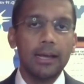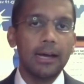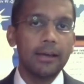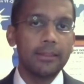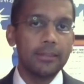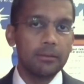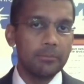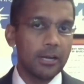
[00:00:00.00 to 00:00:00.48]

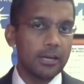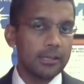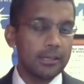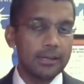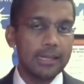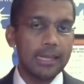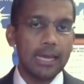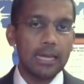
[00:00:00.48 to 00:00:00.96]
uh, the
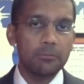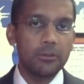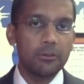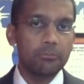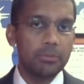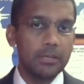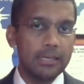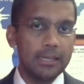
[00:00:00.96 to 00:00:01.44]
American
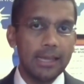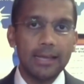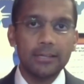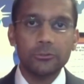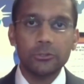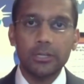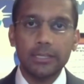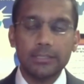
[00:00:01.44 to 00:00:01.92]
Academy of
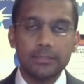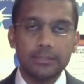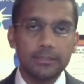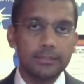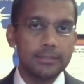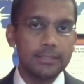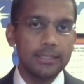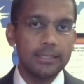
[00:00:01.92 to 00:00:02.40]
Pediatrics,
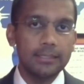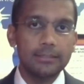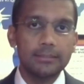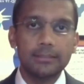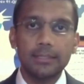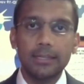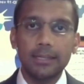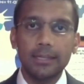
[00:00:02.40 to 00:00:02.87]
the
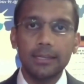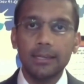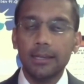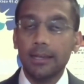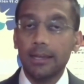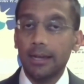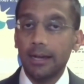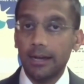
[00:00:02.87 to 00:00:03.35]
CDC,